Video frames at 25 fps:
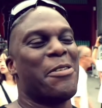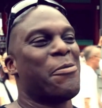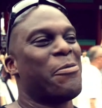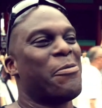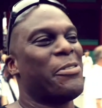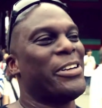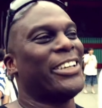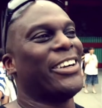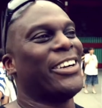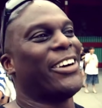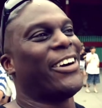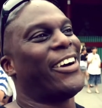
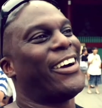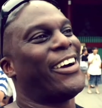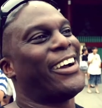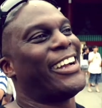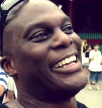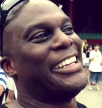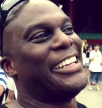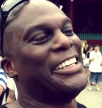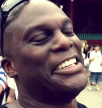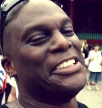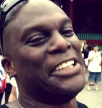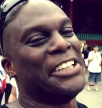we are
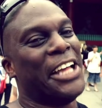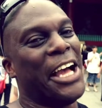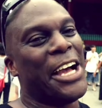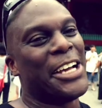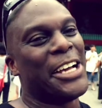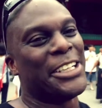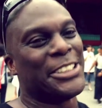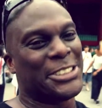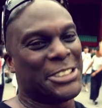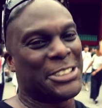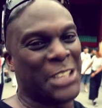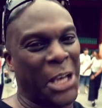in
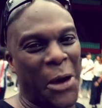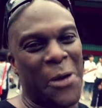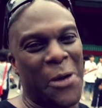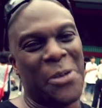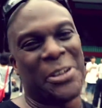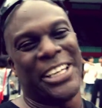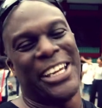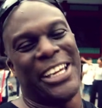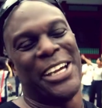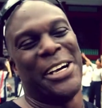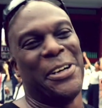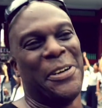
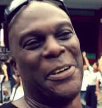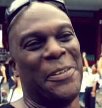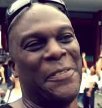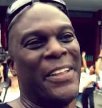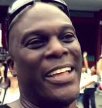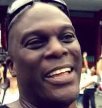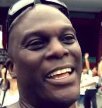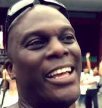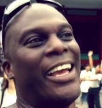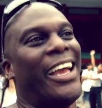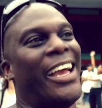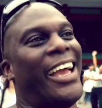Tokyo
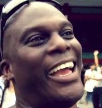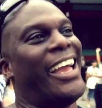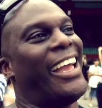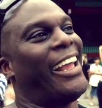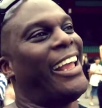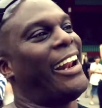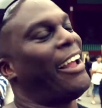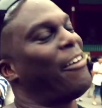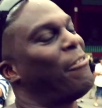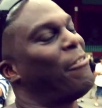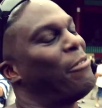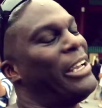
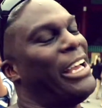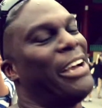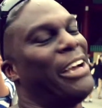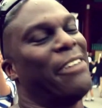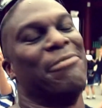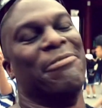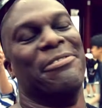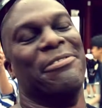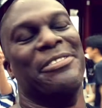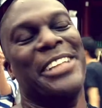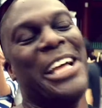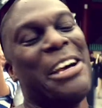and we have
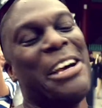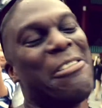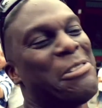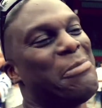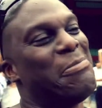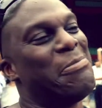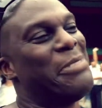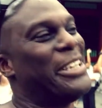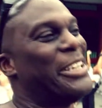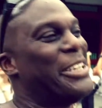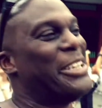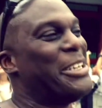never
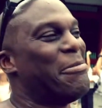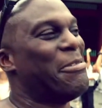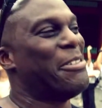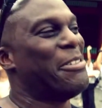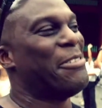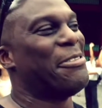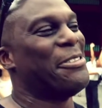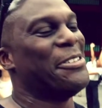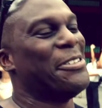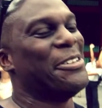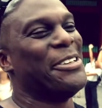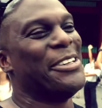been here
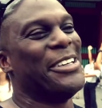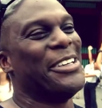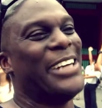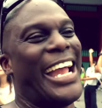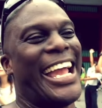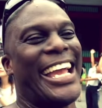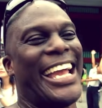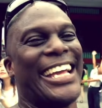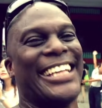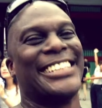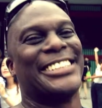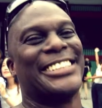before
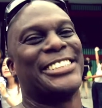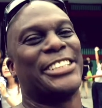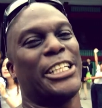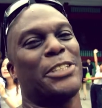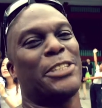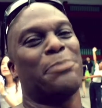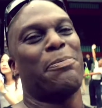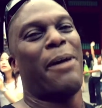and just